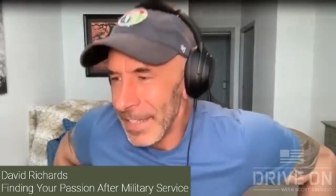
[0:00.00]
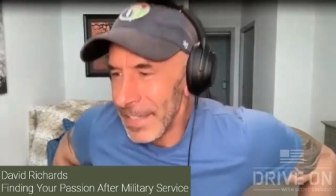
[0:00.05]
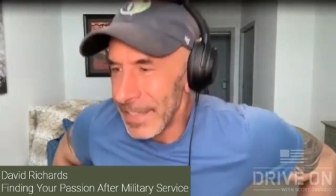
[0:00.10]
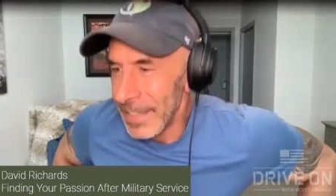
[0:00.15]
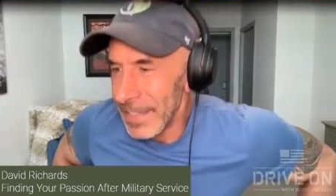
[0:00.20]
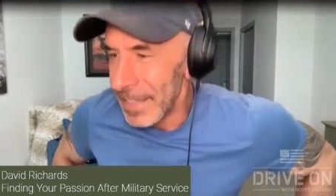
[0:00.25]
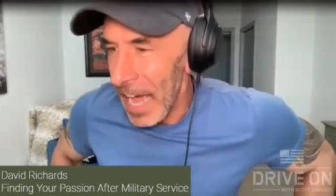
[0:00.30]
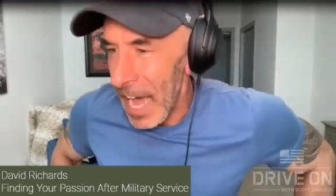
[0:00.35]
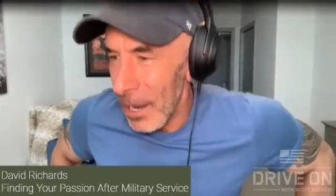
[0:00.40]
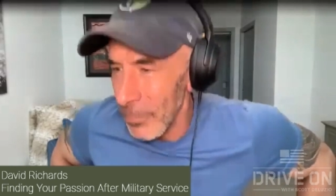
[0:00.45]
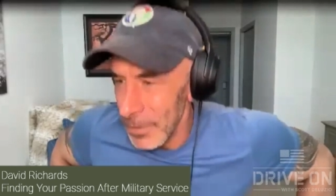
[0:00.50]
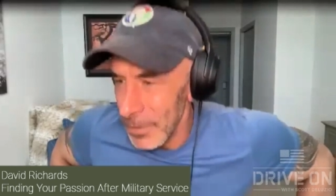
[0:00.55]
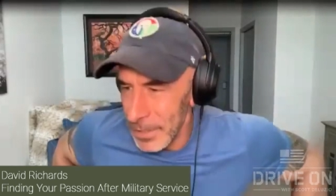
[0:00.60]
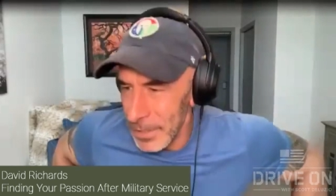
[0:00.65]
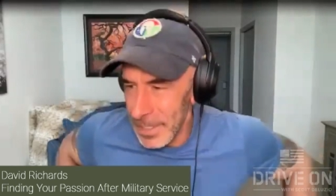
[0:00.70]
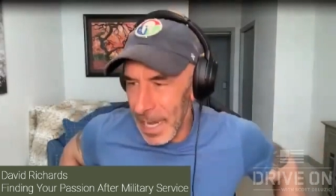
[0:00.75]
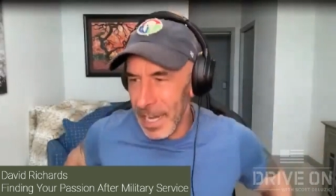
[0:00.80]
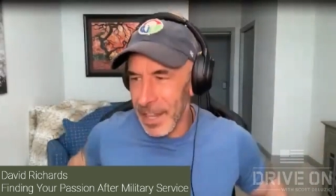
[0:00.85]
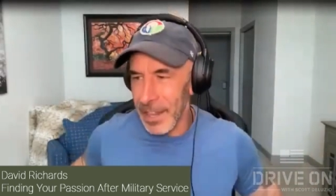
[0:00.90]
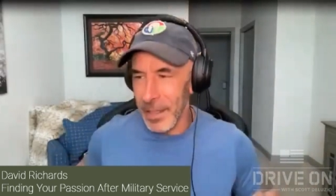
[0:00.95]
that was
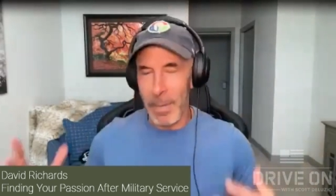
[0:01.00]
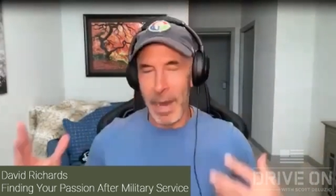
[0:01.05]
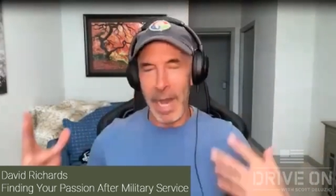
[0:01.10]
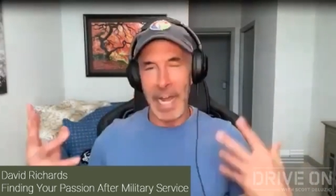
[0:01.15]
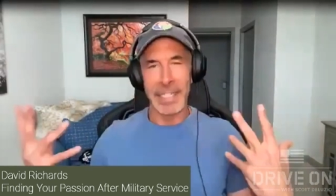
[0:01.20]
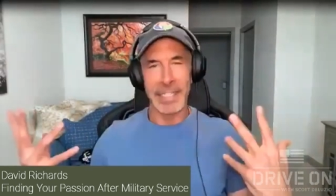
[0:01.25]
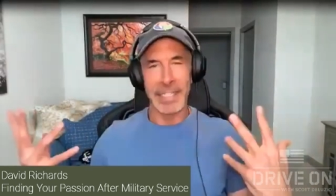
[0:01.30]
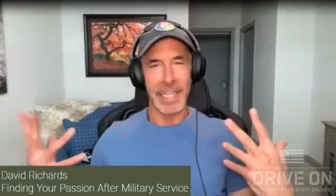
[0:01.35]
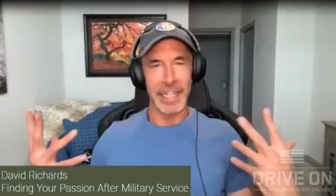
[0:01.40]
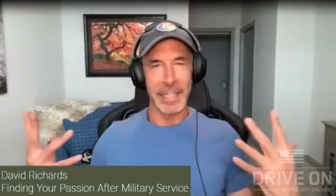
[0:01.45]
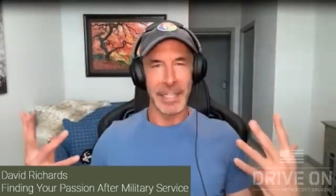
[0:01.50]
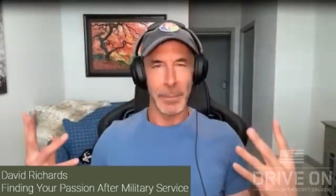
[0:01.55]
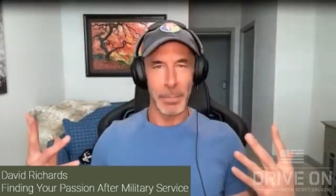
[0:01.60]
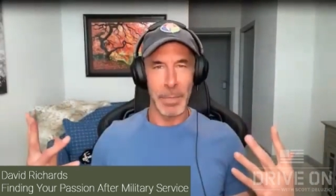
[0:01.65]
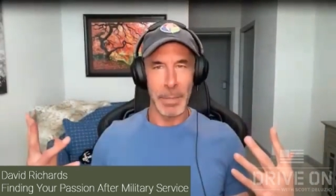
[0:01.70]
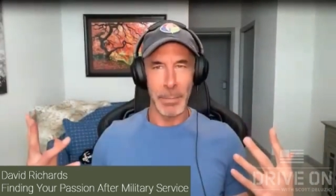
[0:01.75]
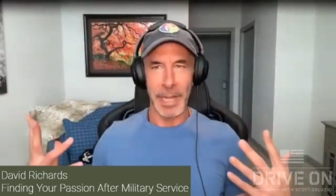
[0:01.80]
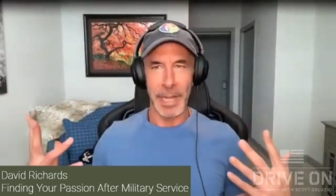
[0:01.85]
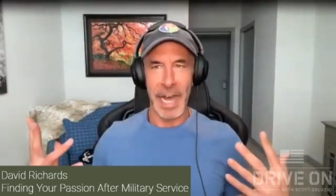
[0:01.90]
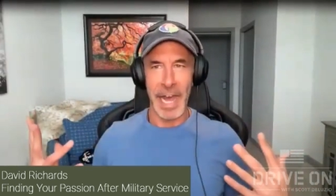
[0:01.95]
kind of the mindset that
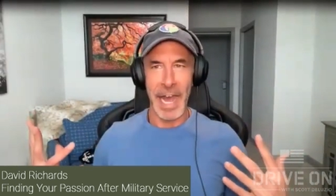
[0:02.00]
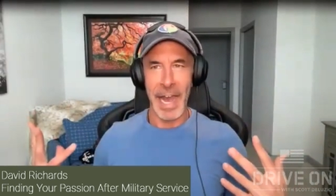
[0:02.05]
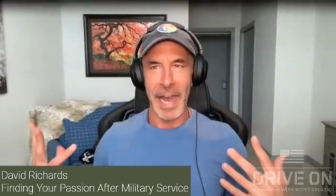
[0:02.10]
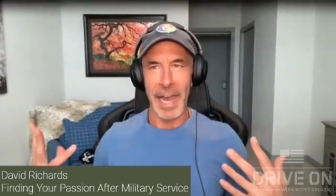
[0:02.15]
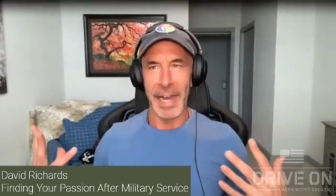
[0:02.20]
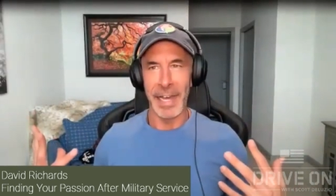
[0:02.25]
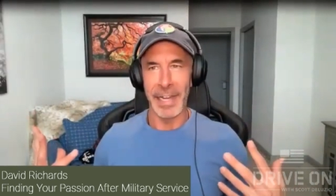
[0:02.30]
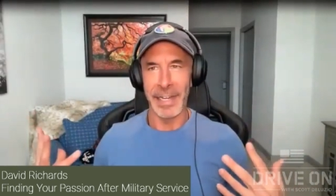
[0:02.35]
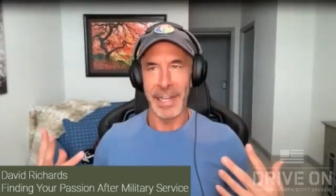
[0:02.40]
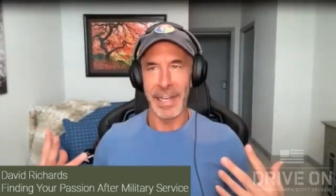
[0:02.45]
people had.